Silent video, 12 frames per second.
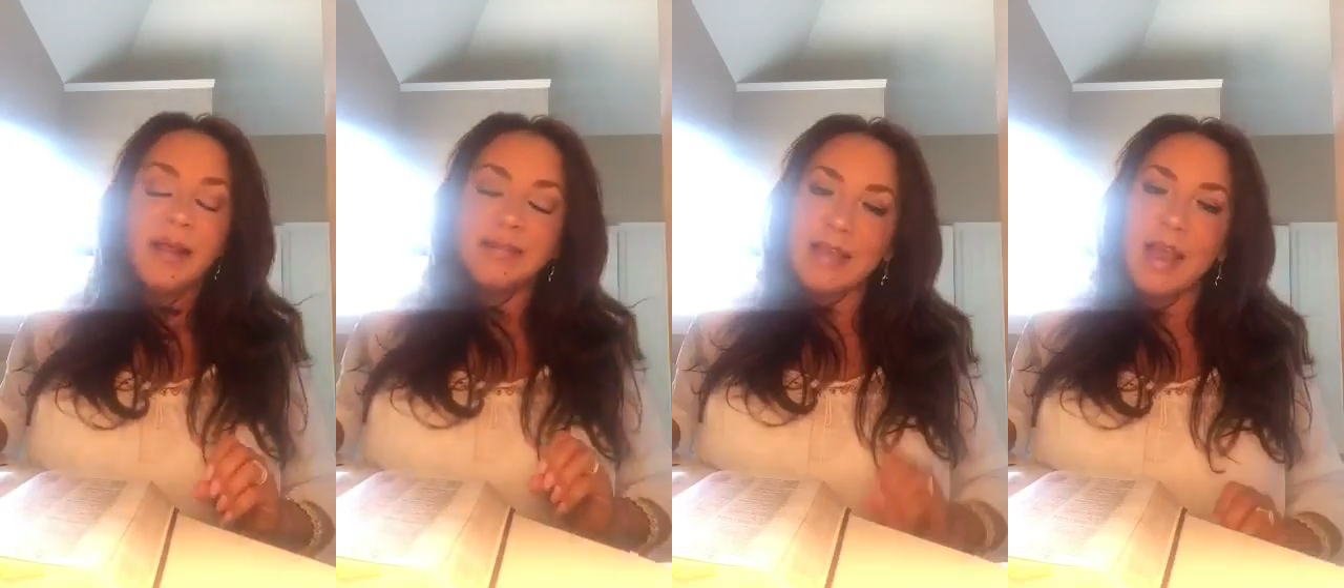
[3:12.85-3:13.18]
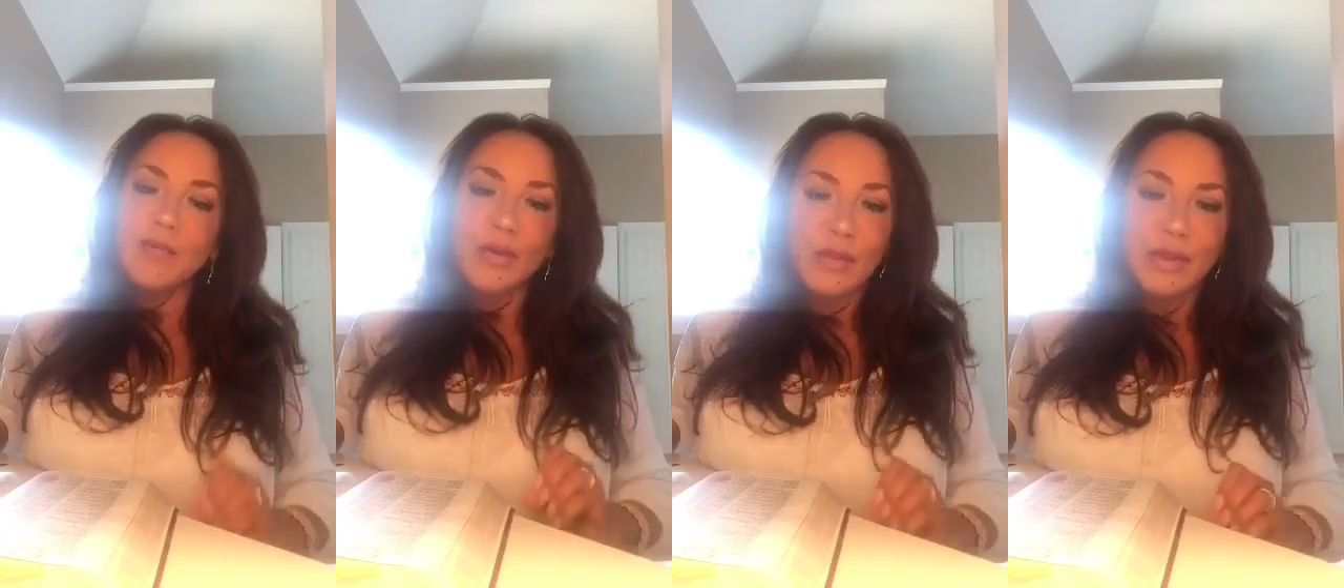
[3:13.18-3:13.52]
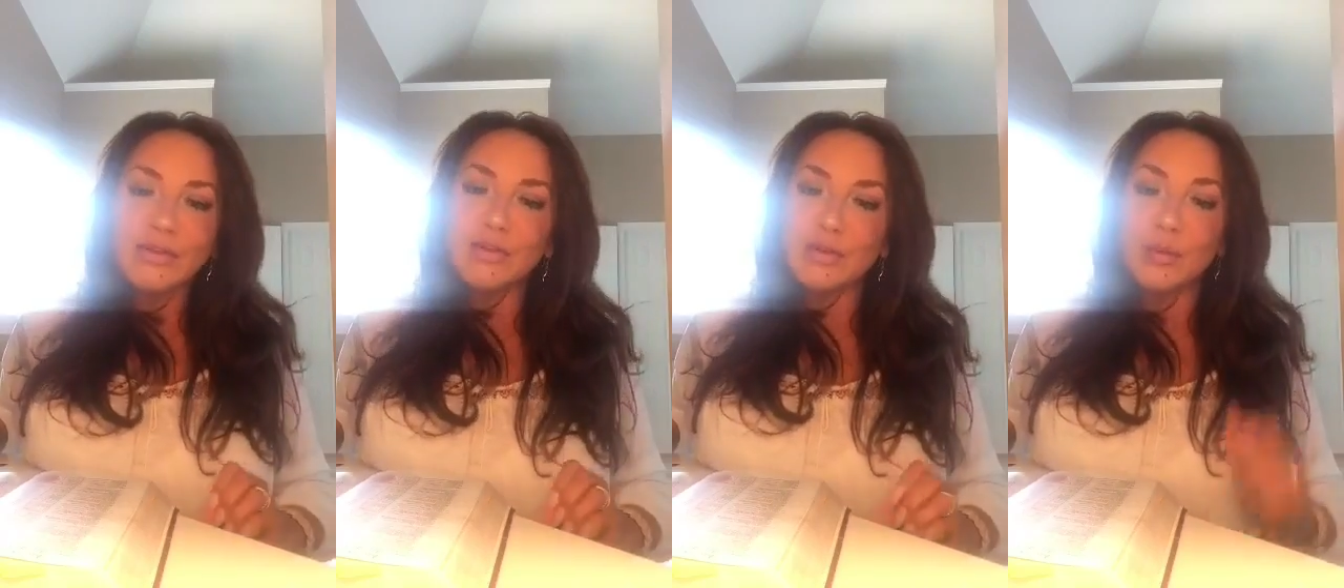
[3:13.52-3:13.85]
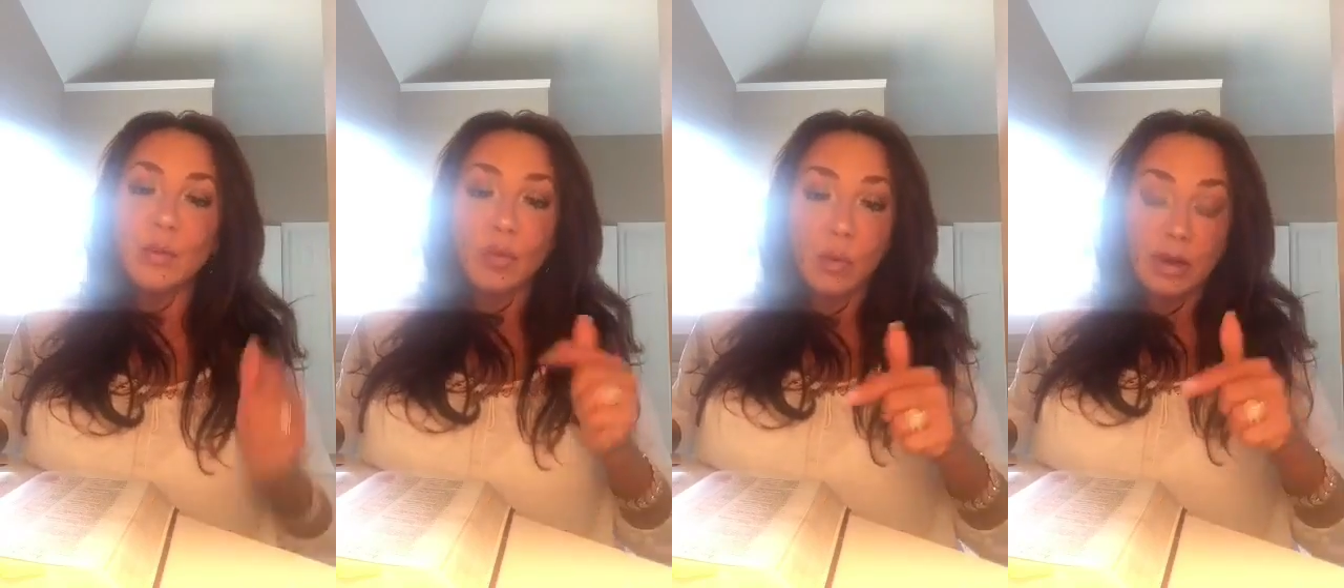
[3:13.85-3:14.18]
It's everything to do
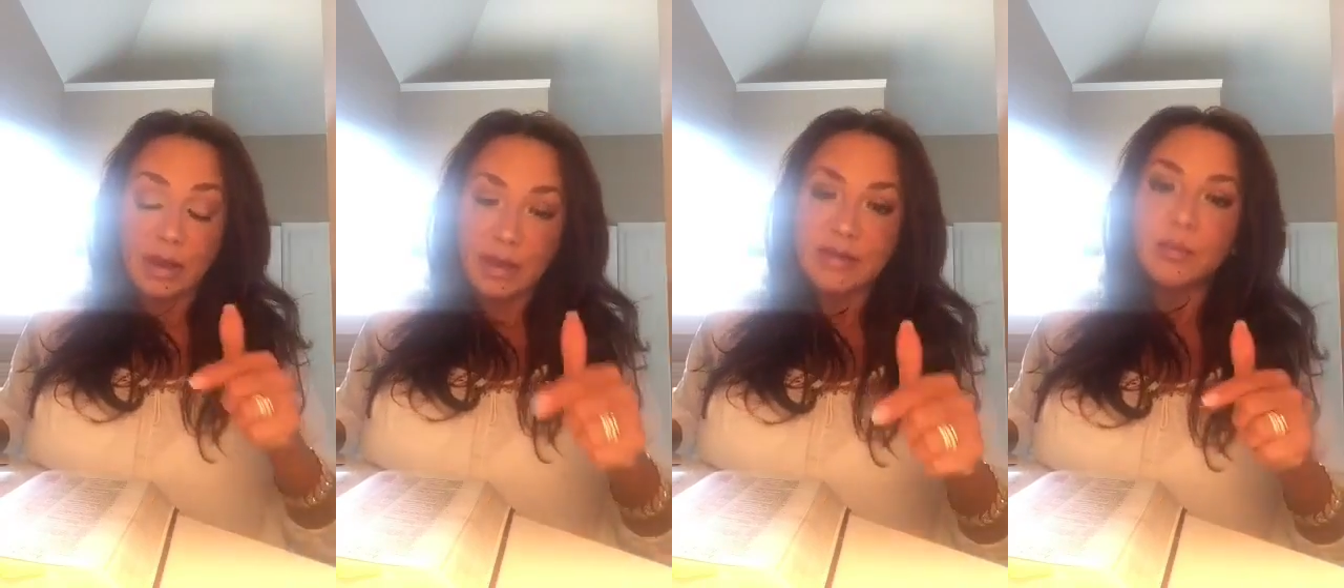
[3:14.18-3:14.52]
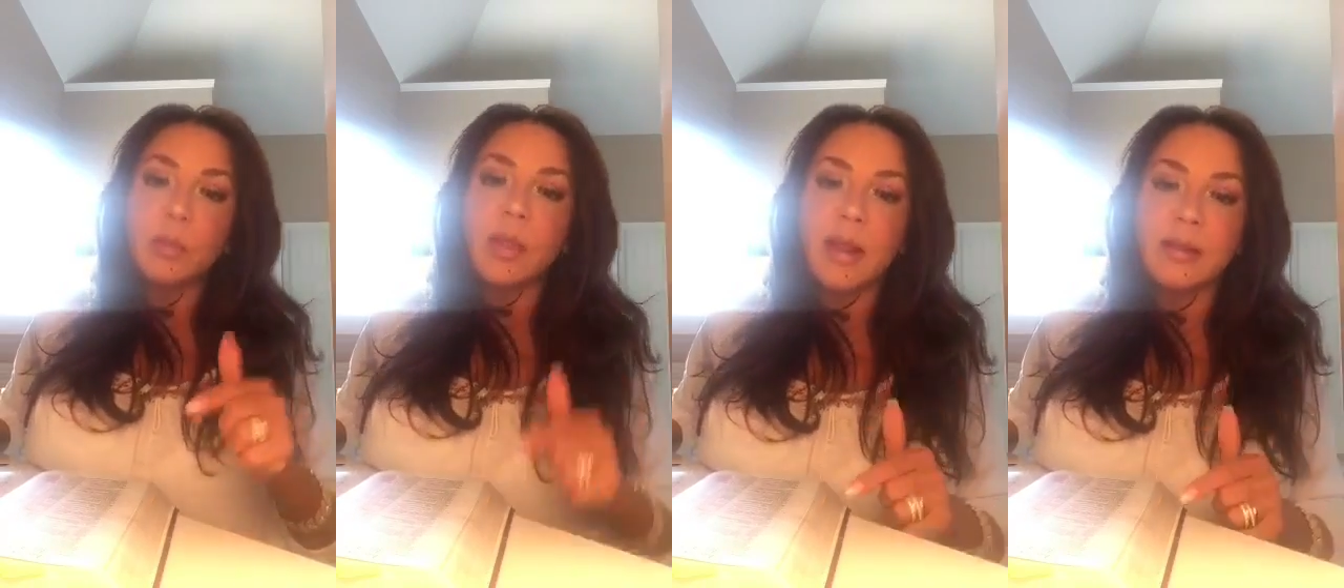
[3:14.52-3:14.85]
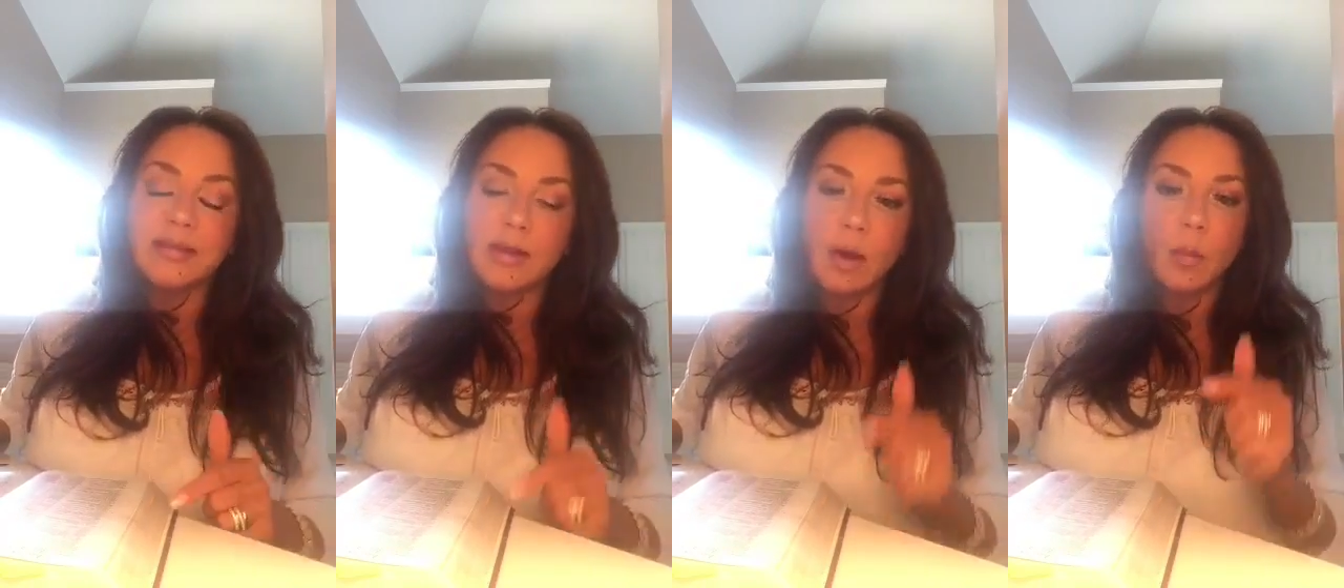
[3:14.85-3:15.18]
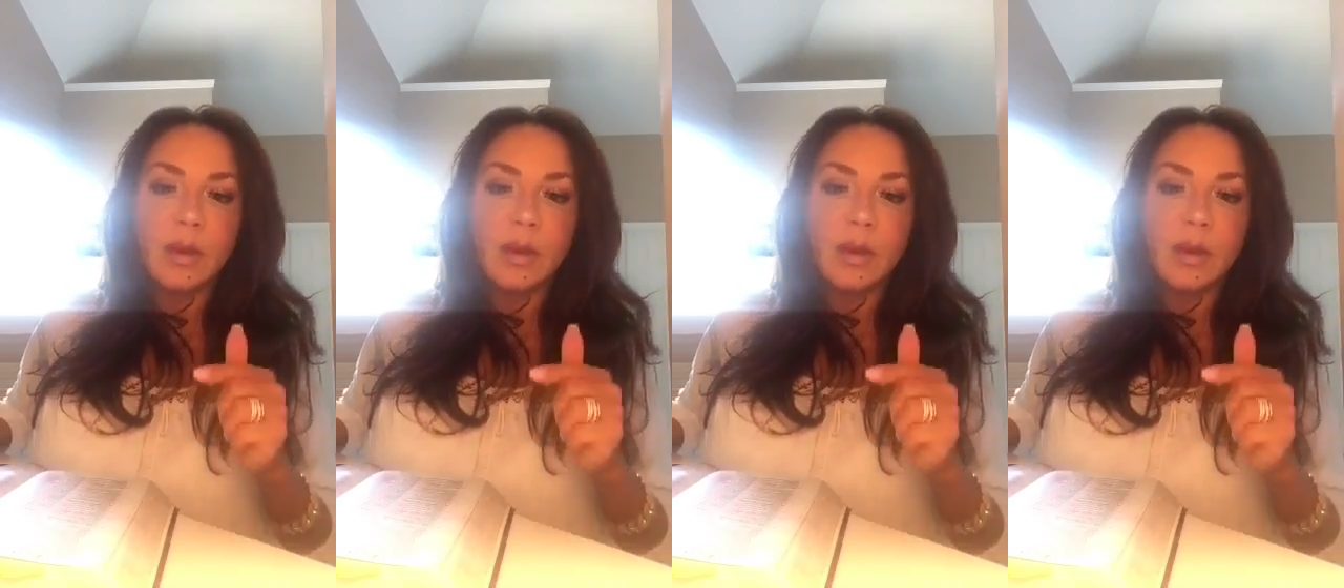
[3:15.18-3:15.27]
with what his plans are,